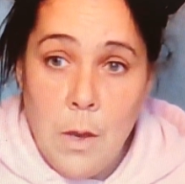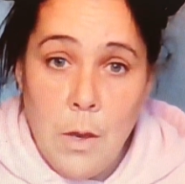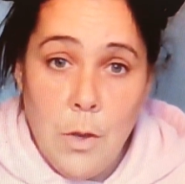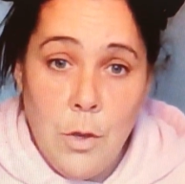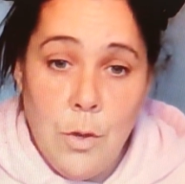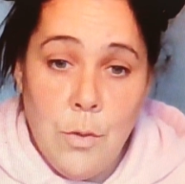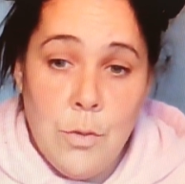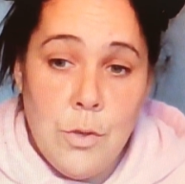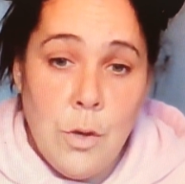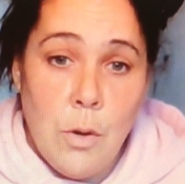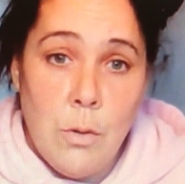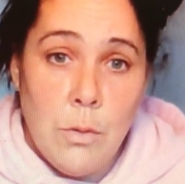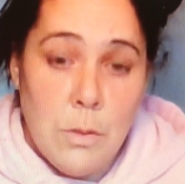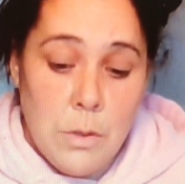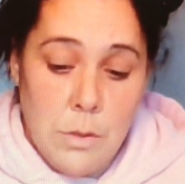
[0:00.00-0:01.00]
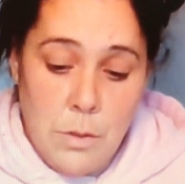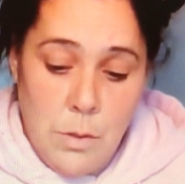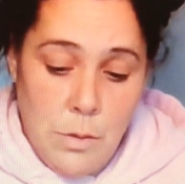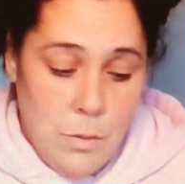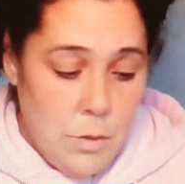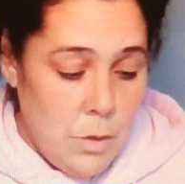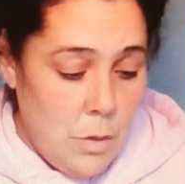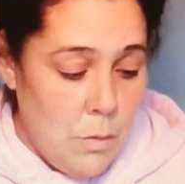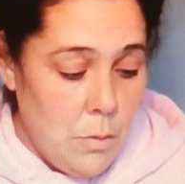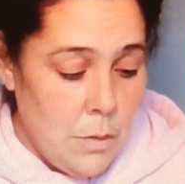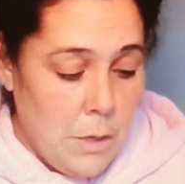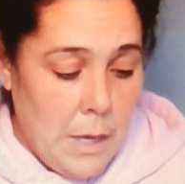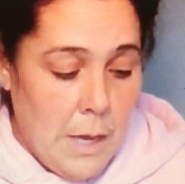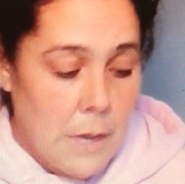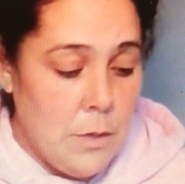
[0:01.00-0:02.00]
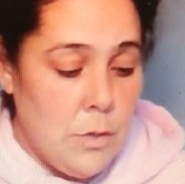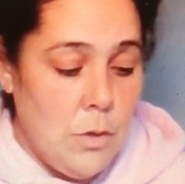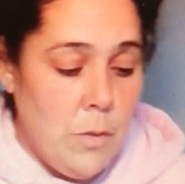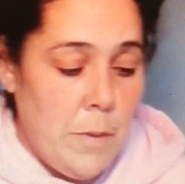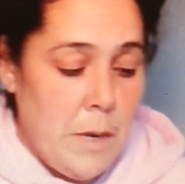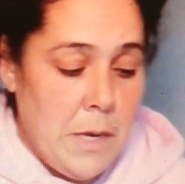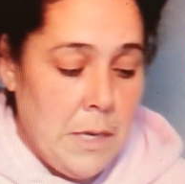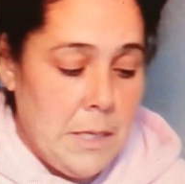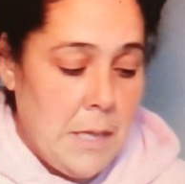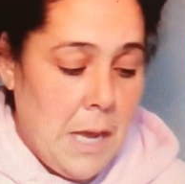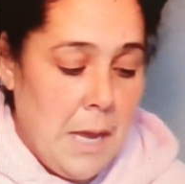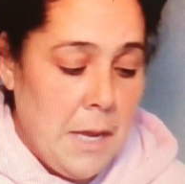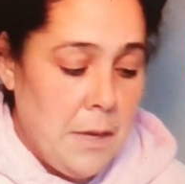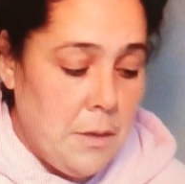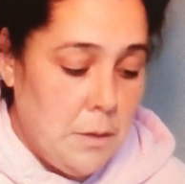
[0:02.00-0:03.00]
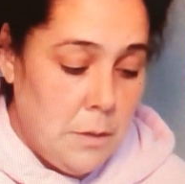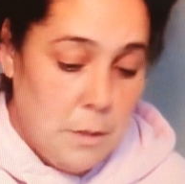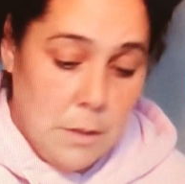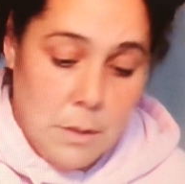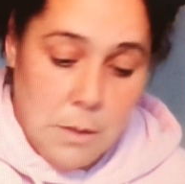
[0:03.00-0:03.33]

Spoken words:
you don't get too many tangles.